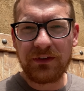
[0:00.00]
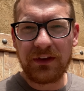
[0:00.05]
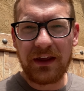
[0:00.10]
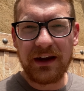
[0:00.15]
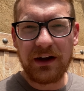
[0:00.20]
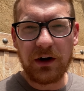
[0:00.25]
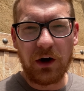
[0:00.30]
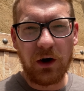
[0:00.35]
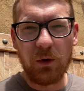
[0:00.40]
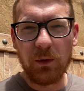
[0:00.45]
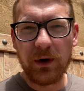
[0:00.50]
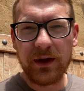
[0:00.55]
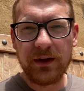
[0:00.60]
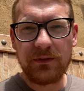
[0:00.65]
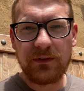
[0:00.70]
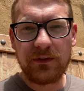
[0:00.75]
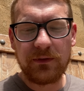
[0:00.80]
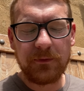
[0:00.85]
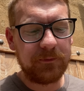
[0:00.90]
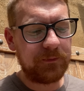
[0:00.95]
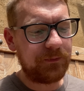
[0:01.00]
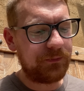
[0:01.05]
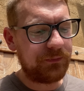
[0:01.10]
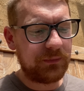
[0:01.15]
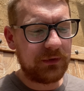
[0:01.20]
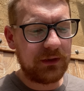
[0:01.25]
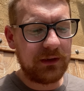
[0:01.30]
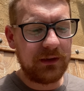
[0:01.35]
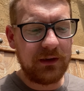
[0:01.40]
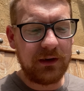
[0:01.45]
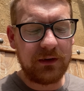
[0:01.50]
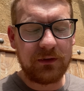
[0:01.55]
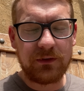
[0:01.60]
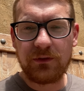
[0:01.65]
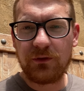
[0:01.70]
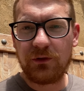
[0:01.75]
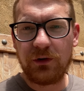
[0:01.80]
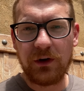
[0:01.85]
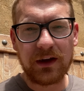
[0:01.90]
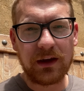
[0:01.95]
like always, this
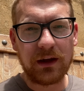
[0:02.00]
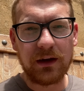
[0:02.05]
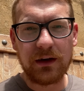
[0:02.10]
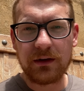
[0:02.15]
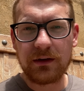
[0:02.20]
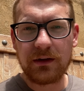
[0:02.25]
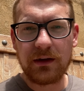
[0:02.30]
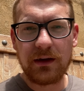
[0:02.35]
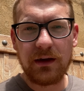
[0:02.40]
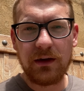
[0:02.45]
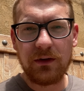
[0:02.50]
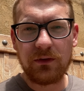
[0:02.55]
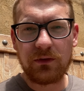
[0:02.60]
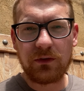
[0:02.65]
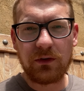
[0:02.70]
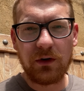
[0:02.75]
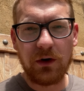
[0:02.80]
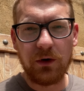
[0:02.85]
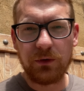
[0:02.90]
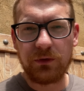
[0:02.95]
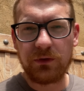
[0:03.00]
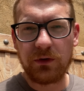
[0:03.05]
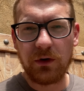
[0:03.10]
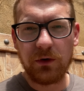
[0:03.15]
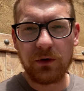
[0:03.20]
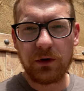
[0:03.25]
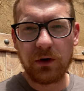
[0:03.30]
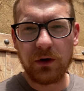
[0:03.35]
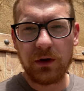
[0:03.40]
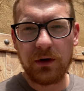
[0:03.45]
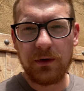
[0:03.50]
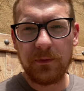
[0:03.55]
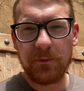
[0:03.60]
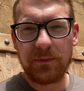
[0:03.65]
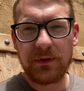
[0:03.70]
chicken is so good.